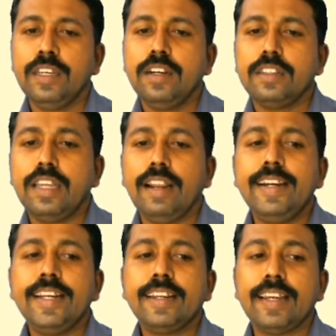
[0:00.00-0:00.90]
The
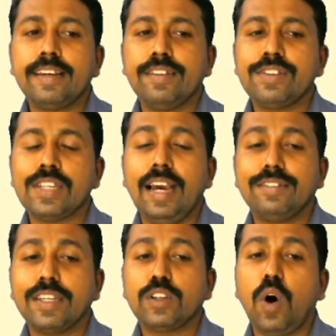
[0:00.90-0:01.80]
leader exists as
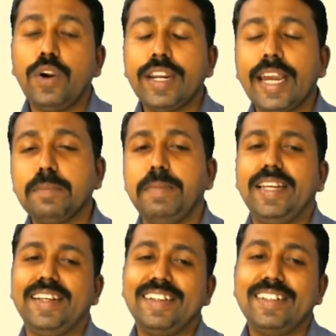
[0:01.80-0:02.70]
a contact
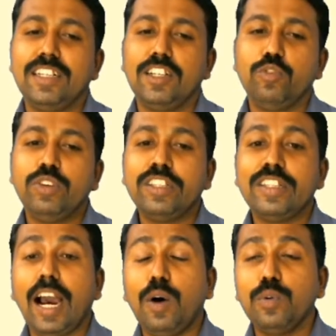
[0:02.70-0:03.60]
man with the
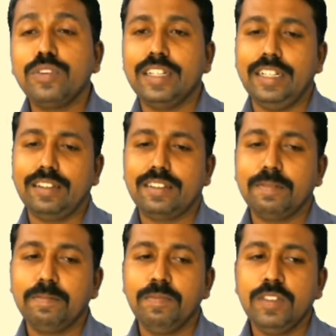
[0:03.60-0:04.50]
outsiders
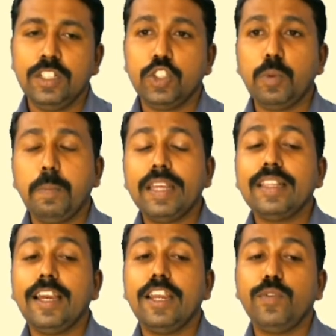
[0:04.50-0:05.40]
to bring
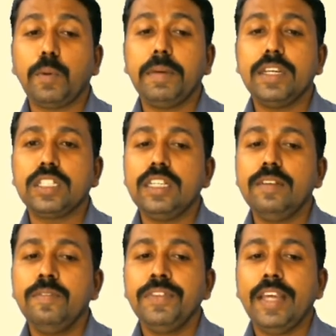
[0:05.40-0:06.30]
the
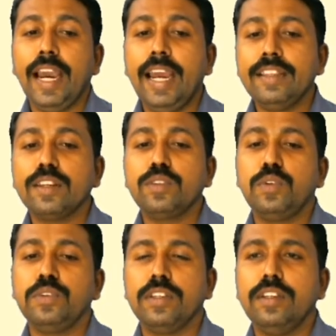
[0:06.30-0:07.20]
information and the
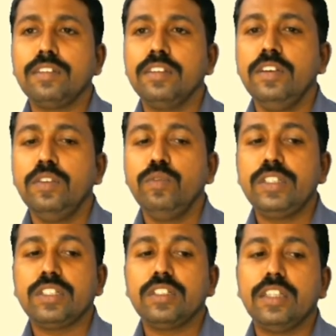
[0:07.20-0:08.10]
resources
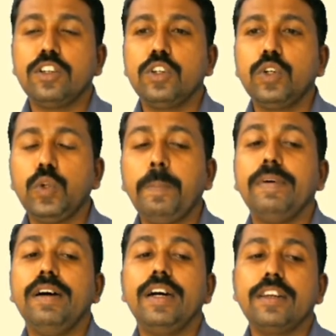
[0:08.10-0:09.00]
which the
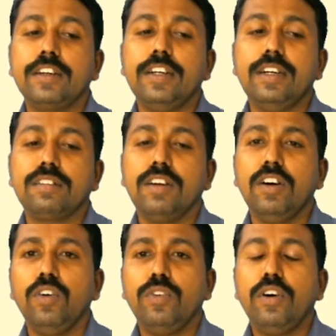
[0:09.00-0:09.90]
group requires
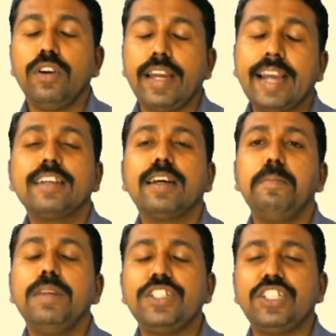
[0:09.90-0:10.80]
for
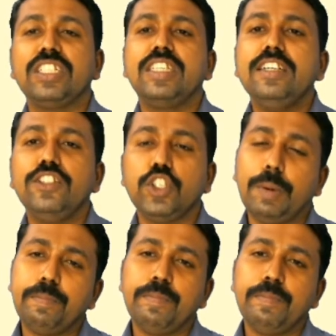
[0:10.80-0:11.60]
accomplishing the job.